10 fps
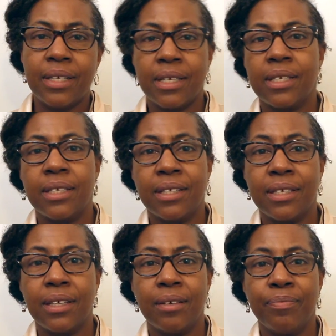
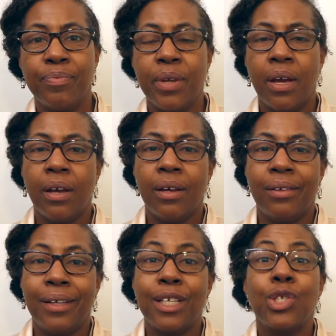Consistency.
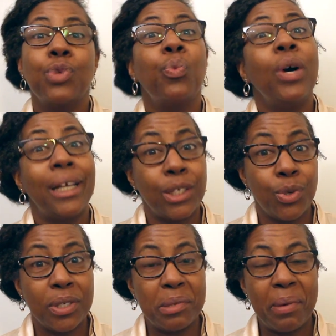That is what I
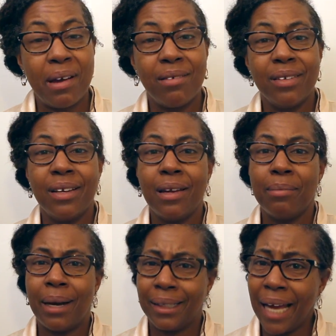talked about in my